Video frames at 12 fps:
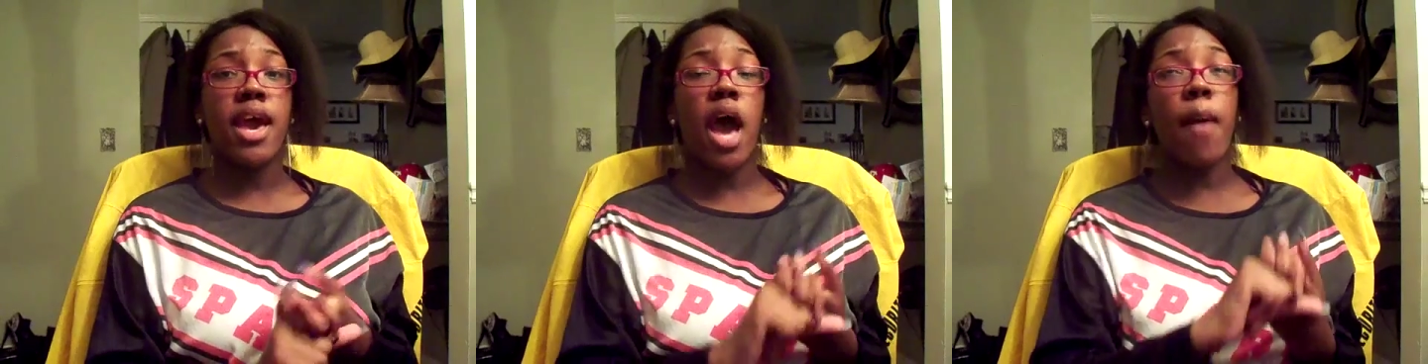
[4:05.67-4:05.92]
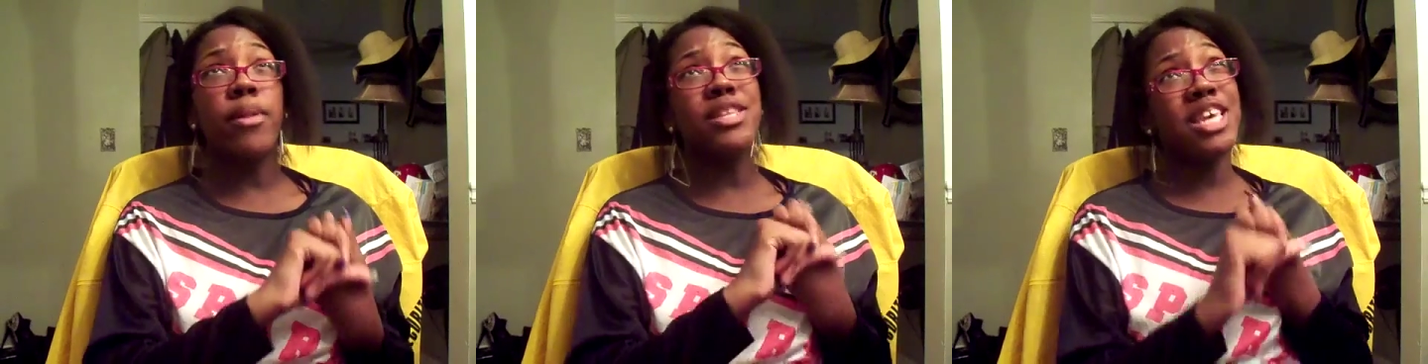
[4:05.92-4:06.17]

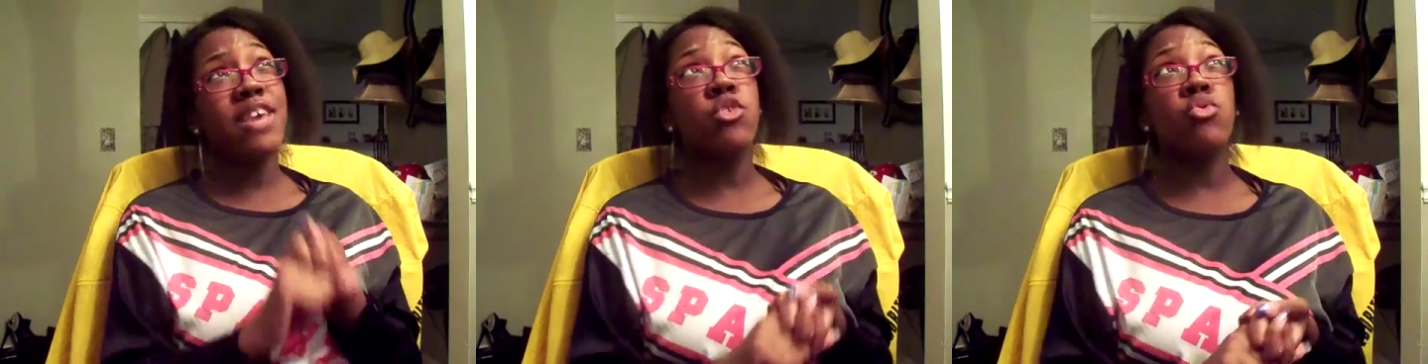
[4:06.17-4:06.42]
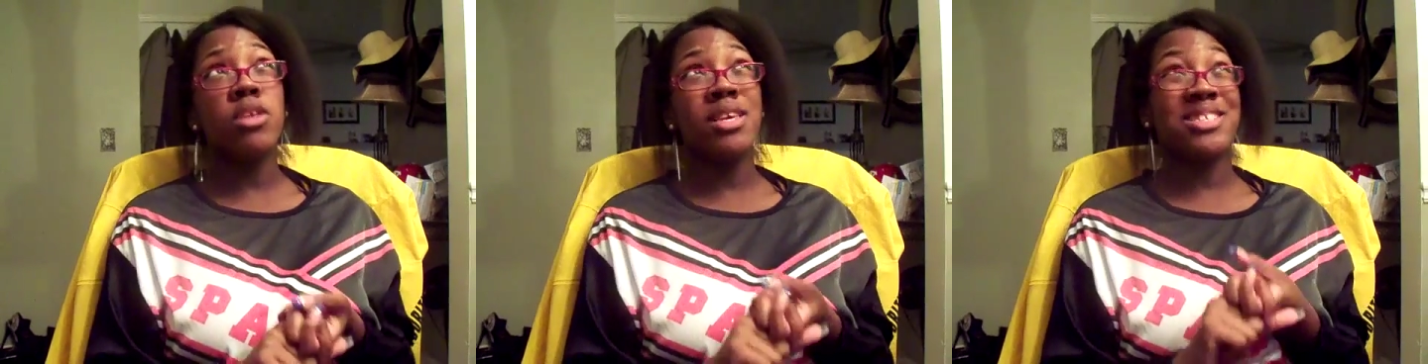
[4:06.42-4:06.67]
I believe
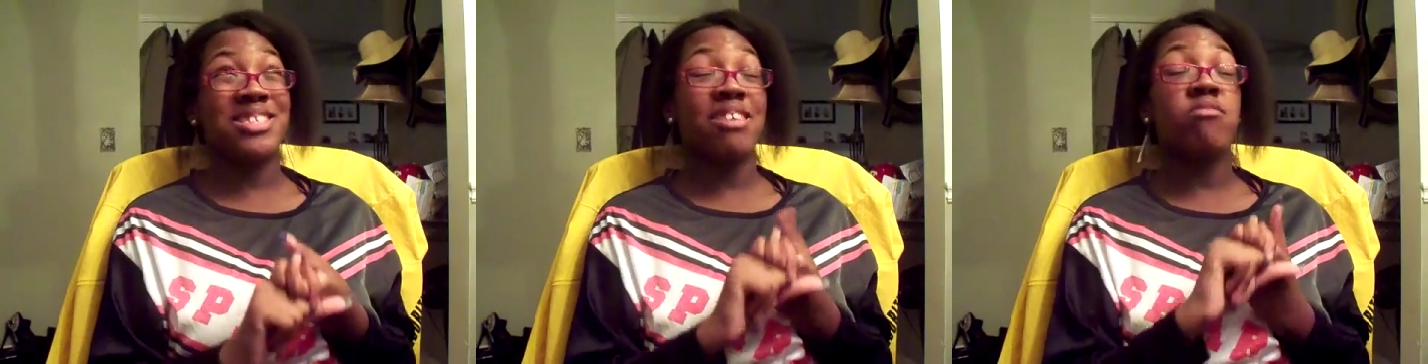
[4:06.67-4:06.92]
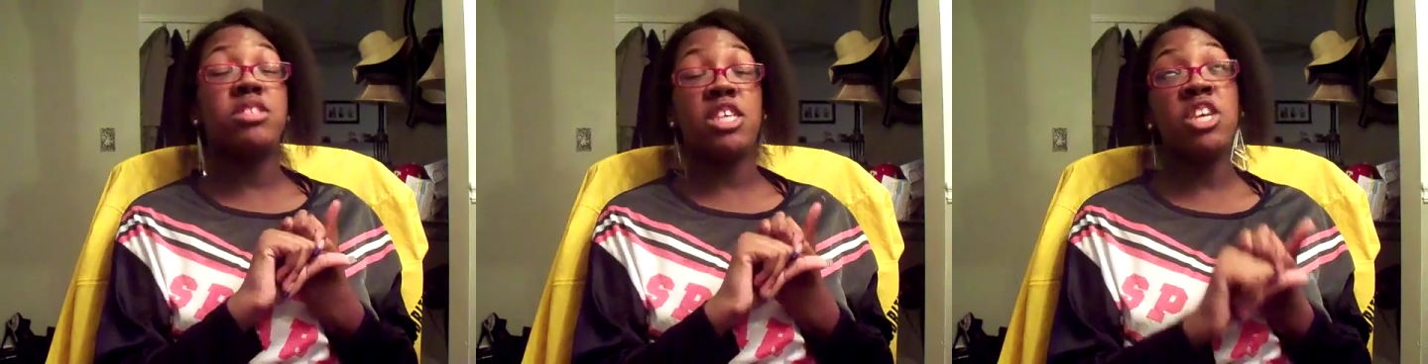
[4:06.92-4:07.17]
you need
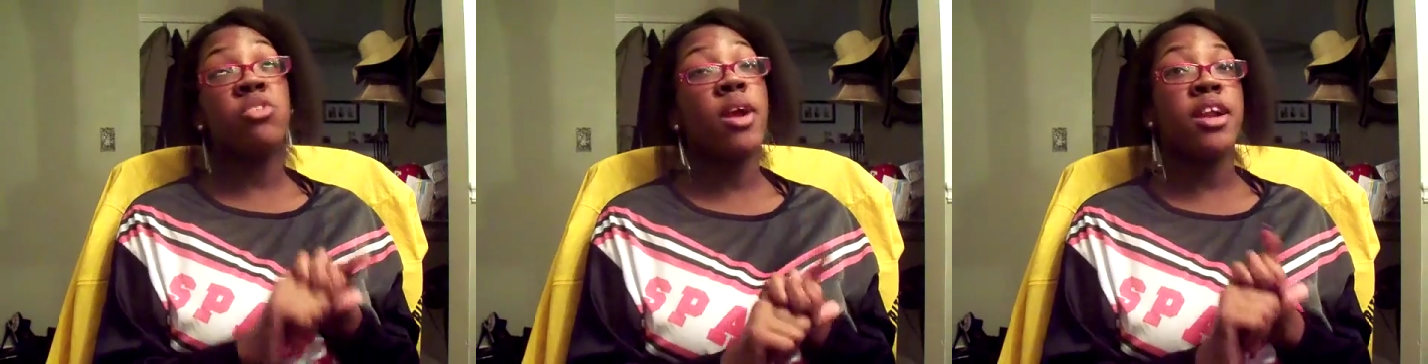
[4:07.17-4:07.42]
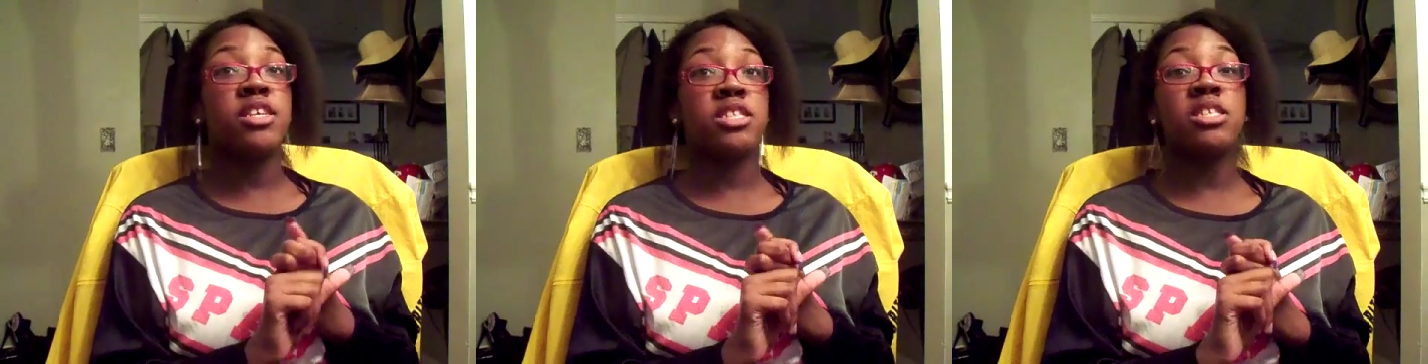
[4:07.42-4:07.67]
17
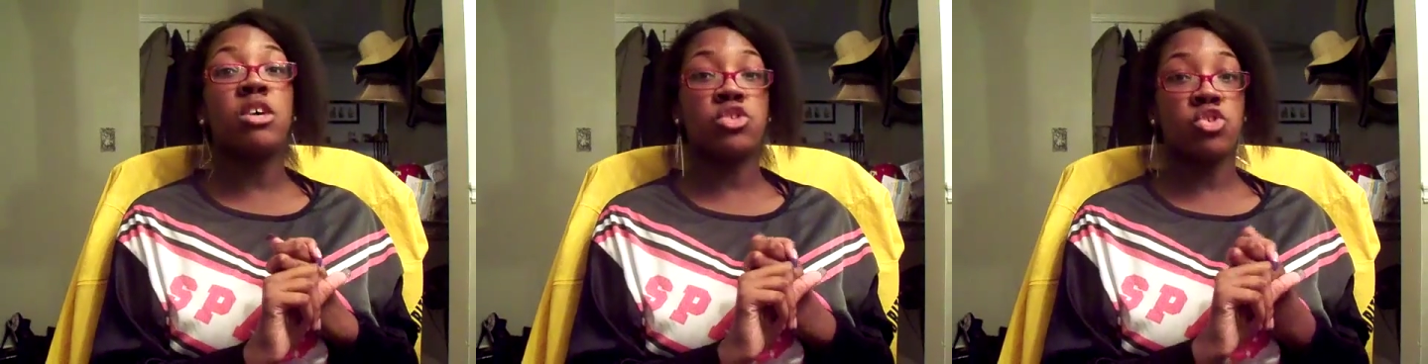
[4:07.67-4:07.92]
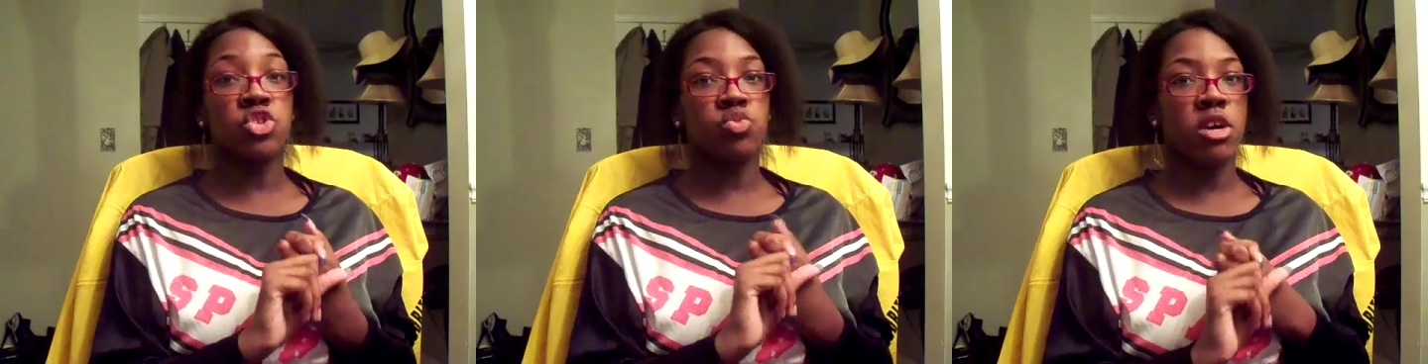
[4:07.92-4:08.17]
credits to go to
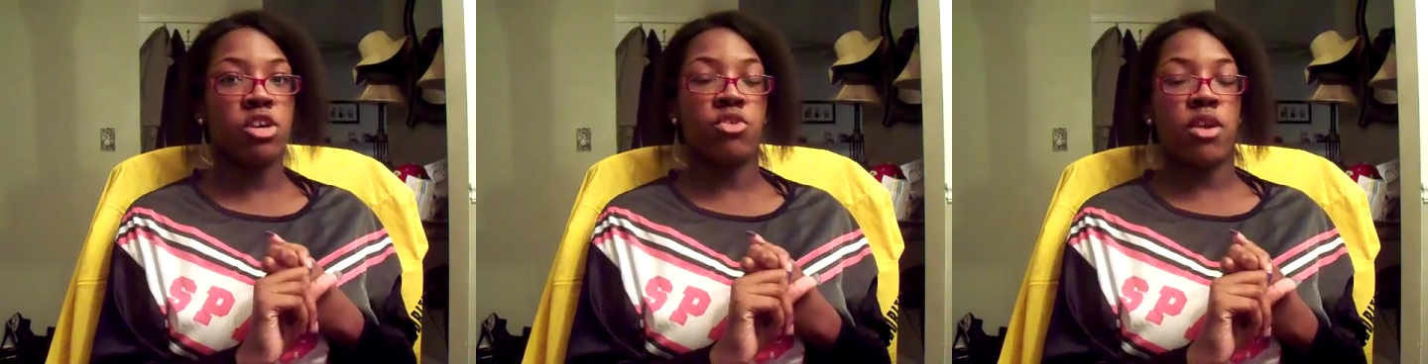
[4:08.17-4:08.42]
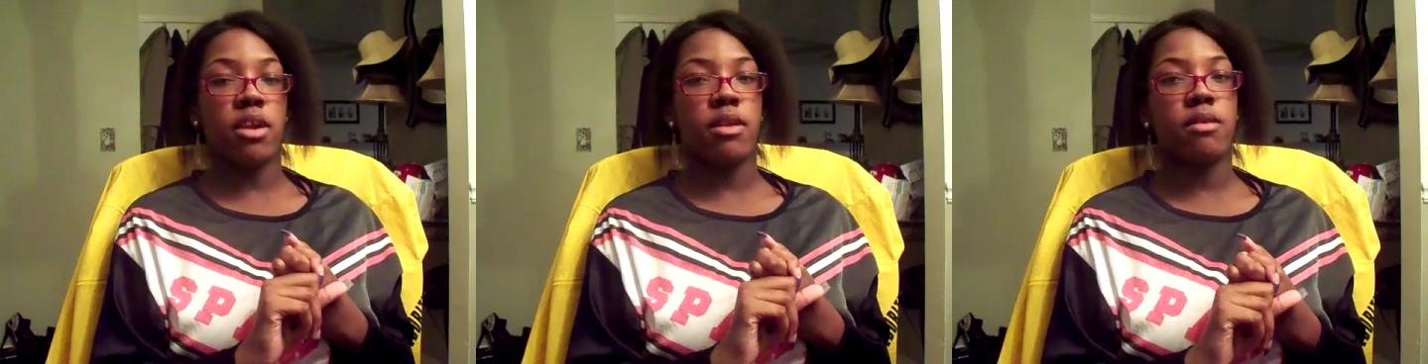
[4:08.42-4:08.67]
the 12th
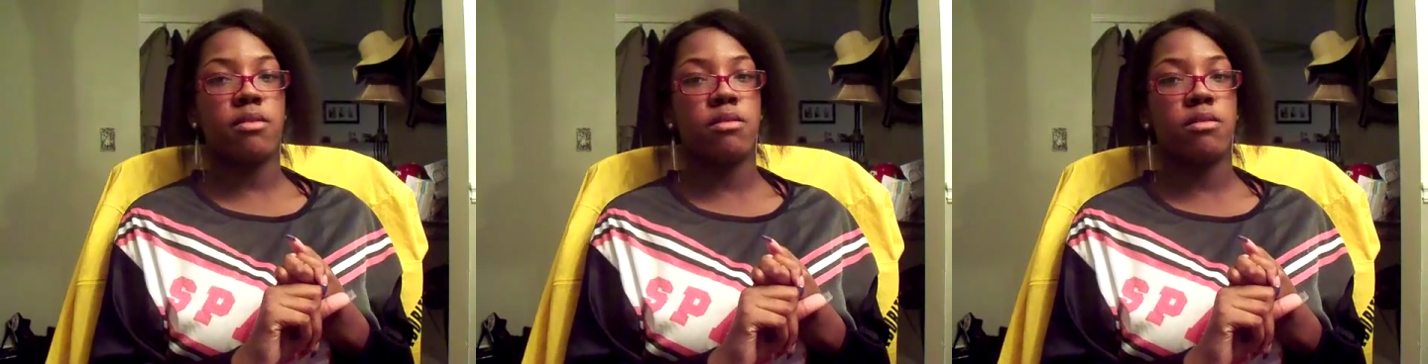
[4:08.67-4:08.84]
grade.